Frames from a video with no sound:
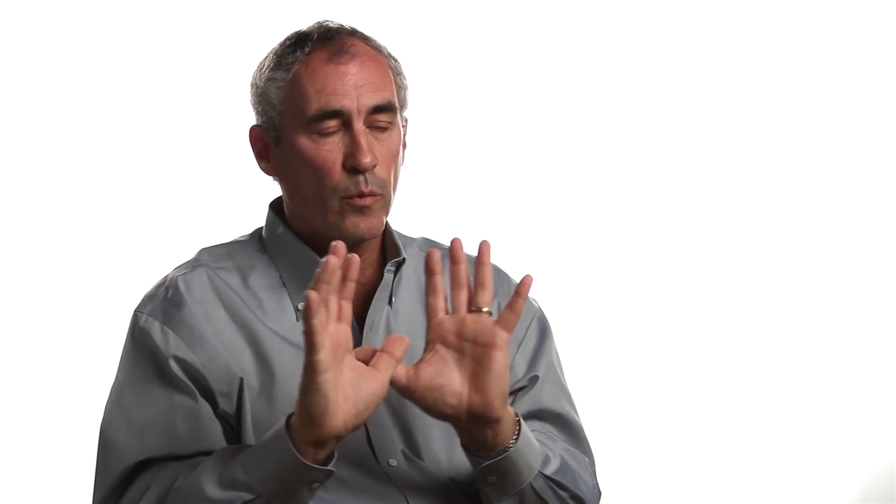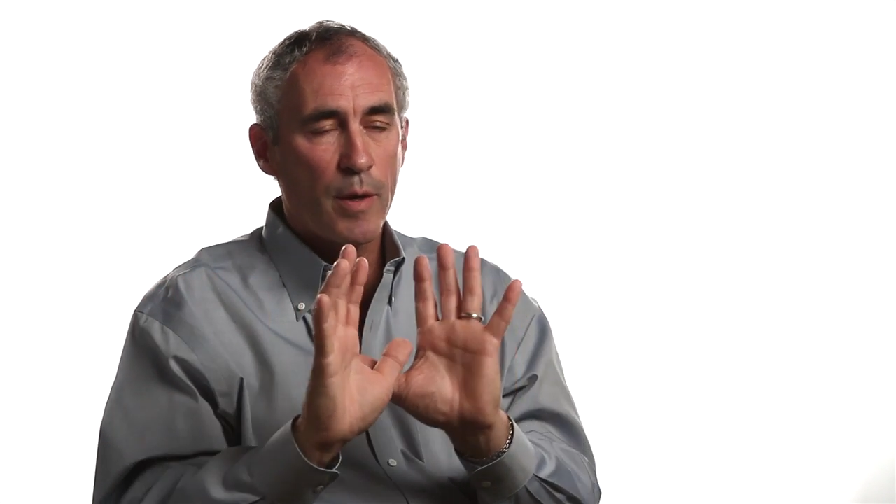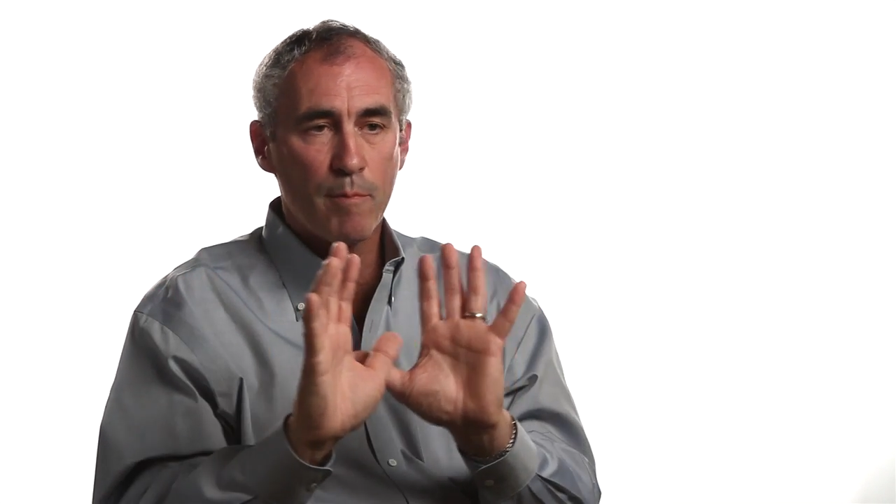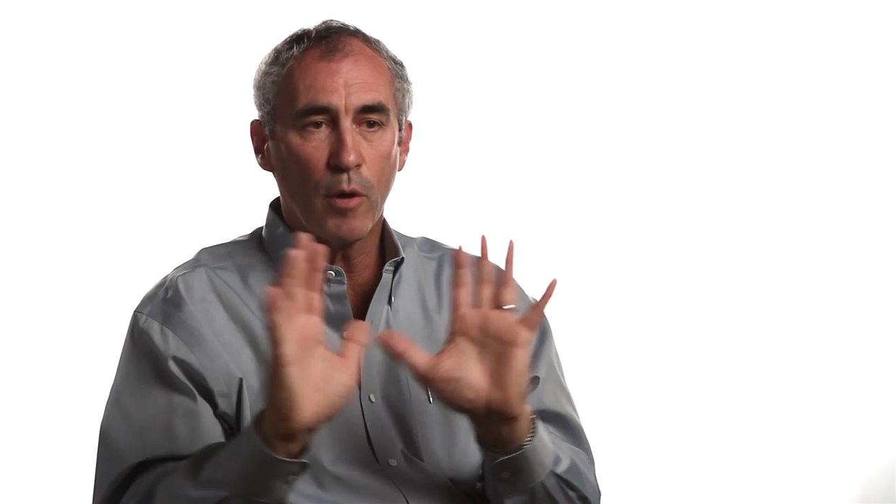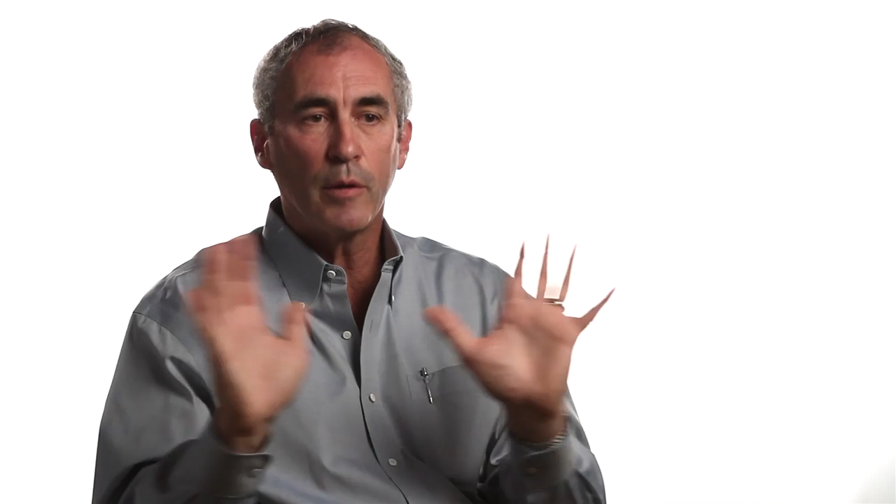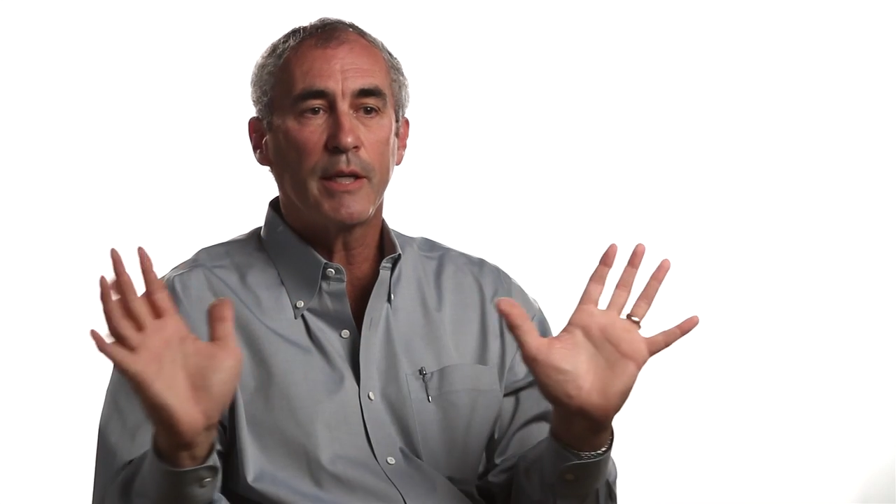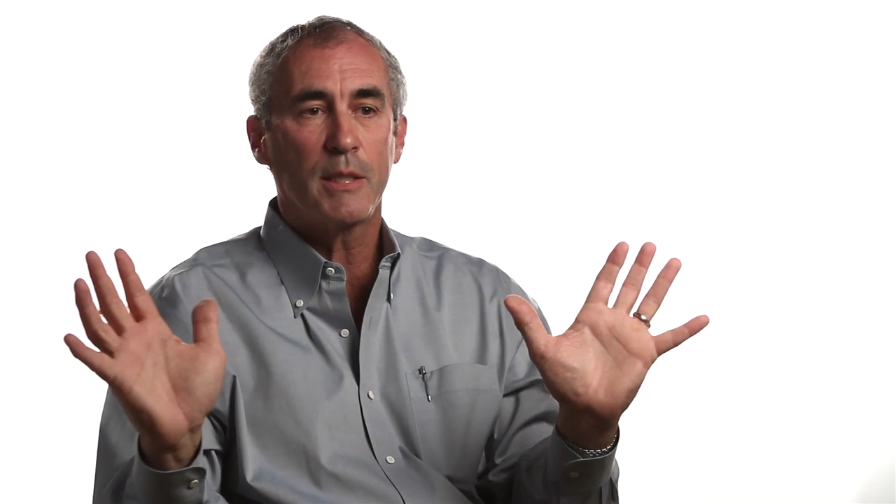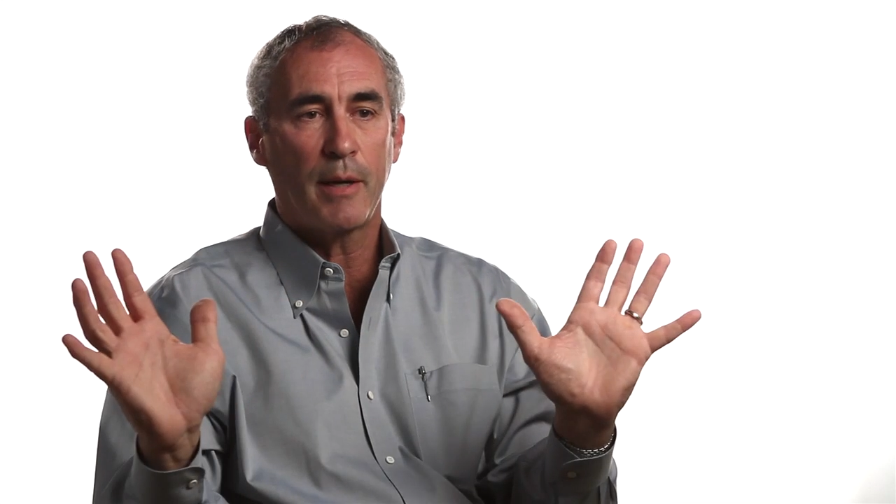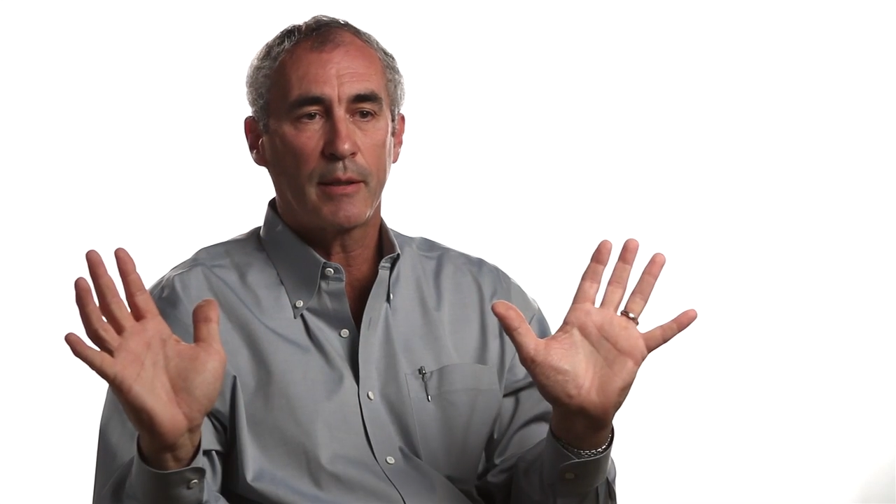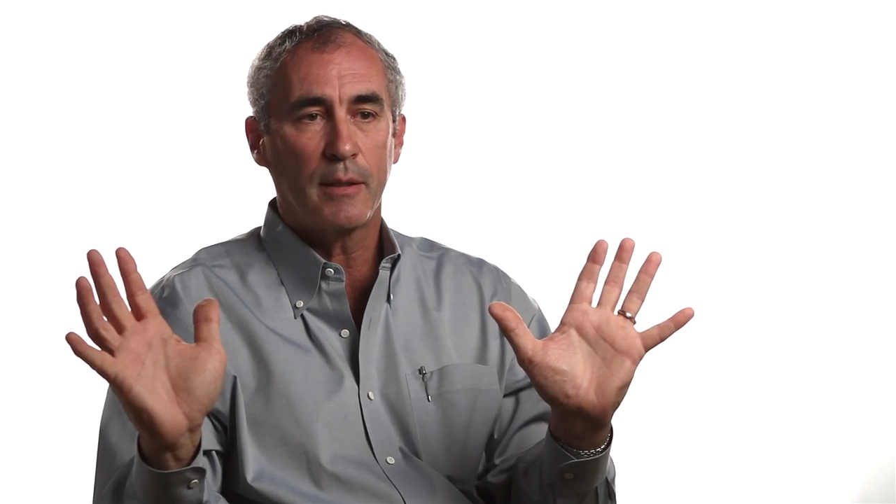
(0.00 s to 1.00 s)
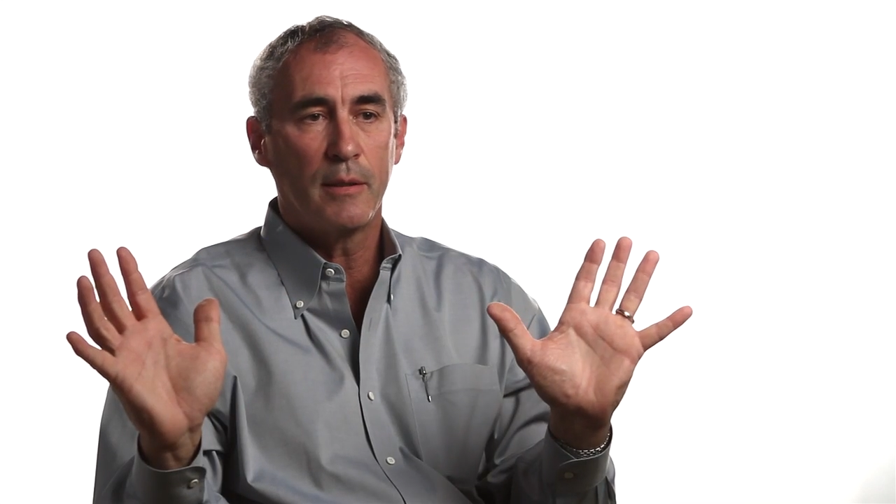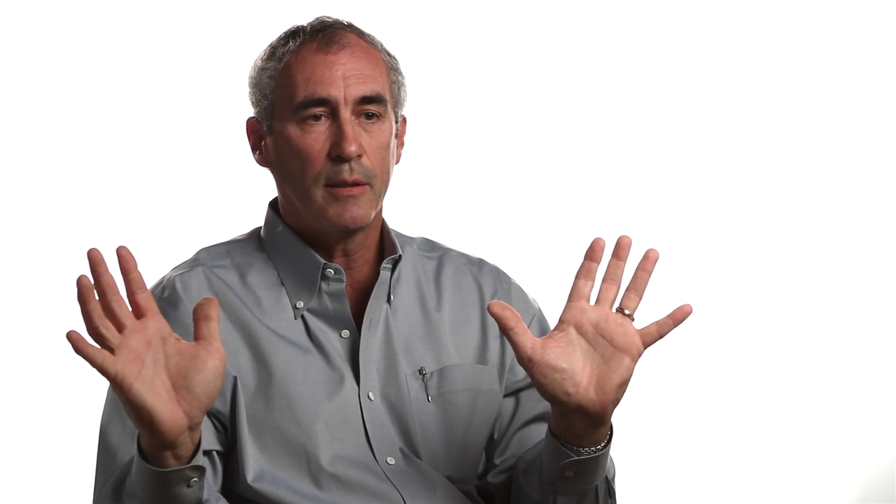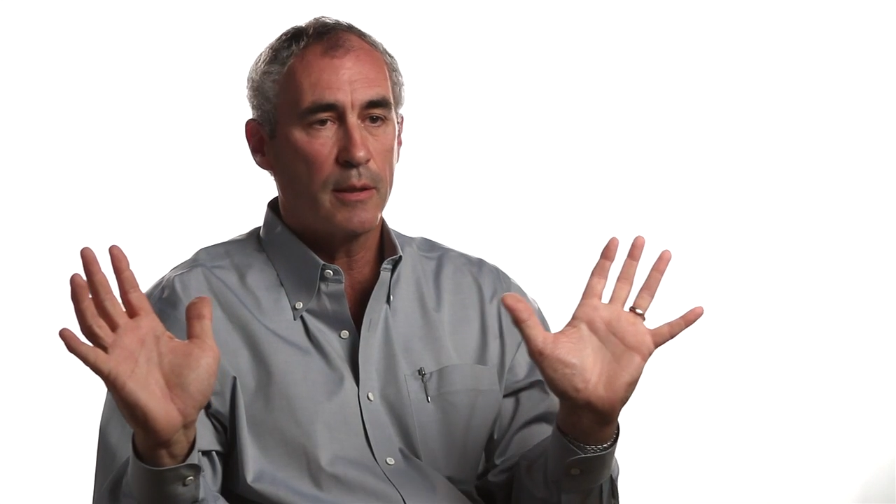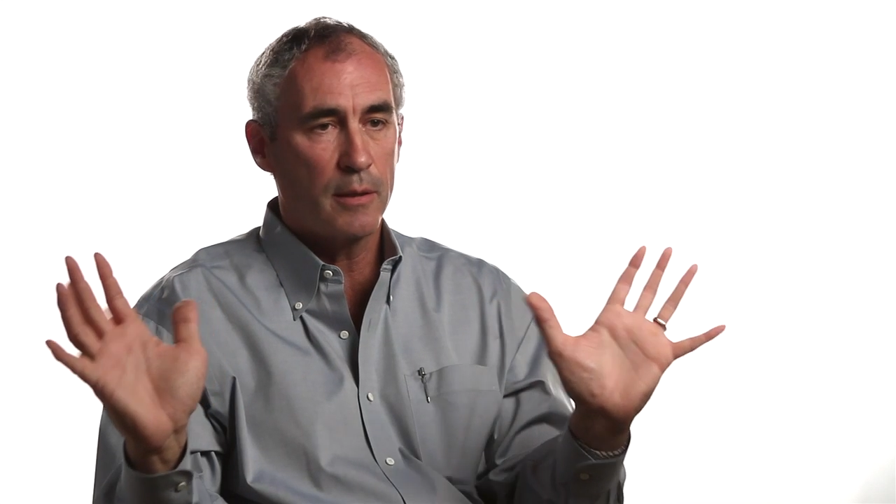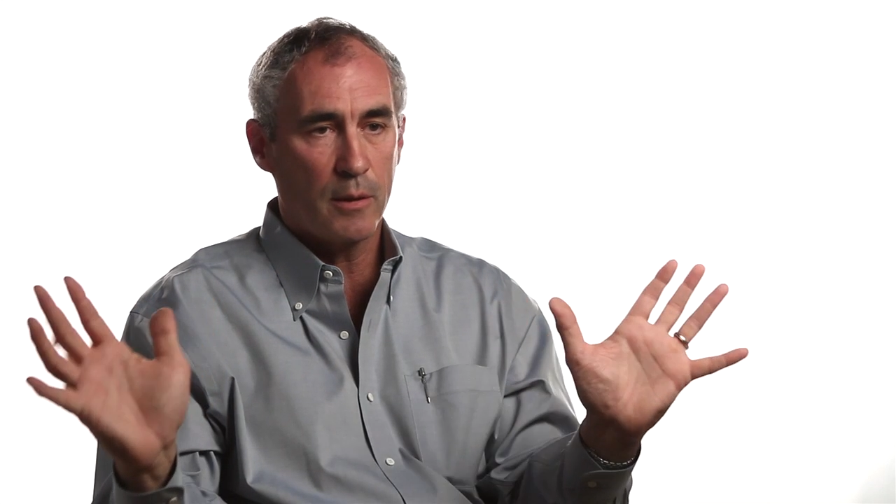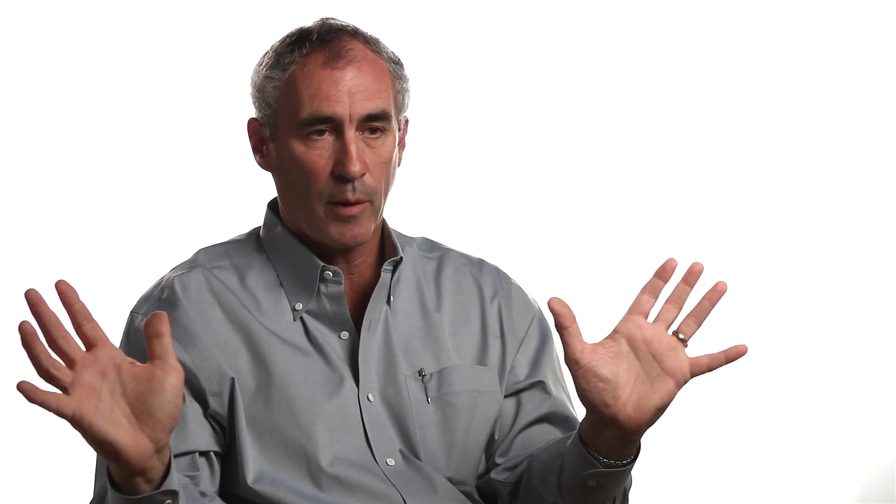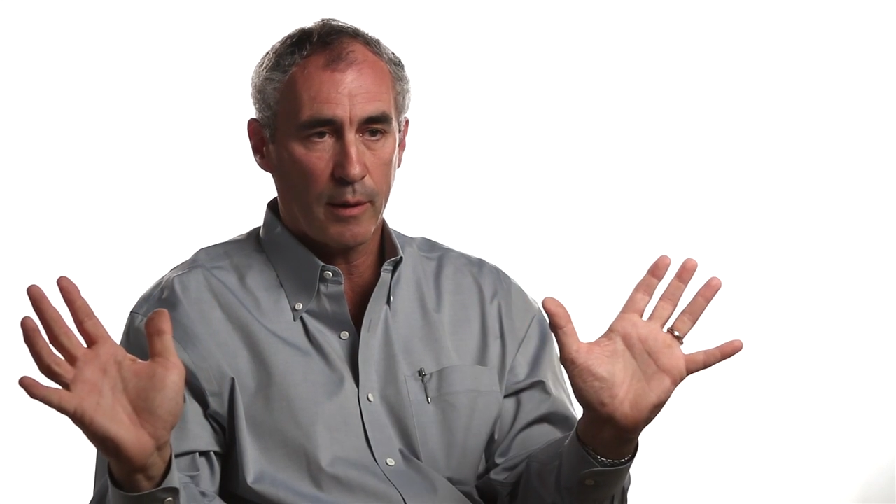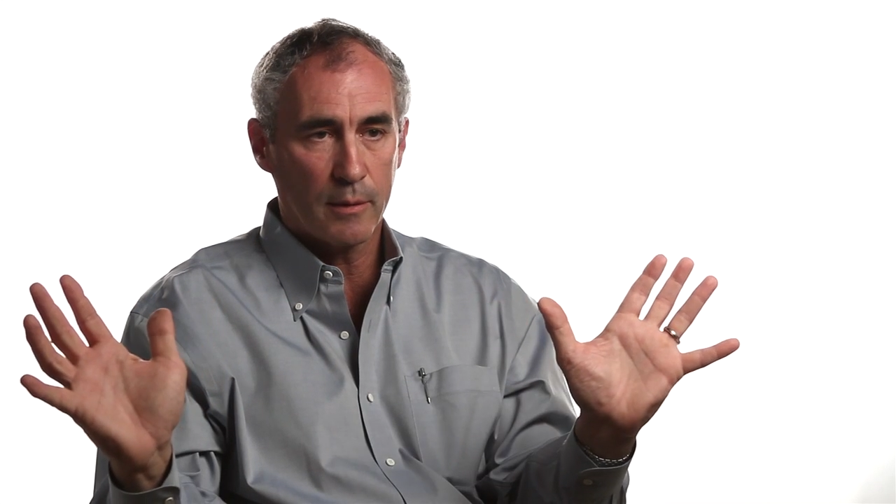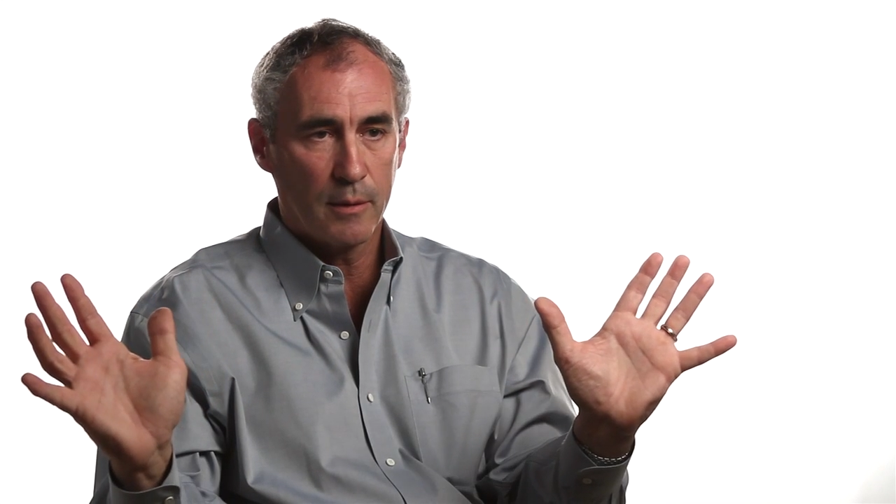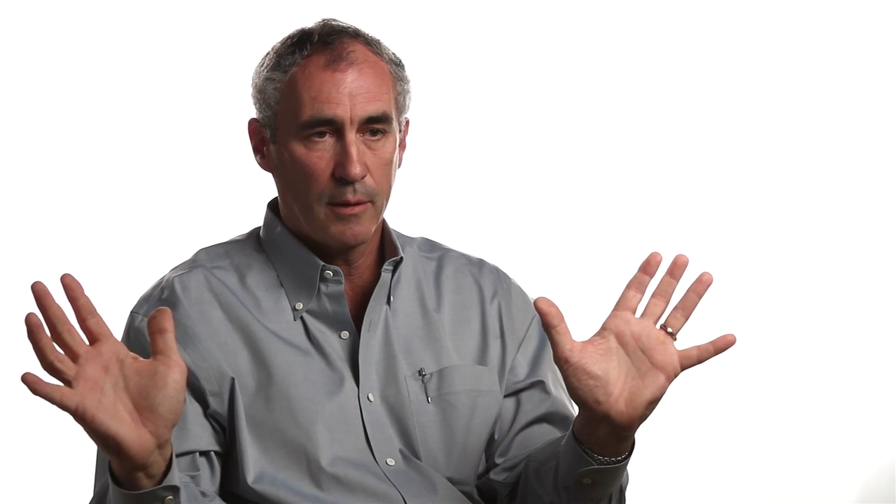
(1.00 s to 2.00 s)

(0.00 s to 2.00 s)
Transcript: remotely expected to do well.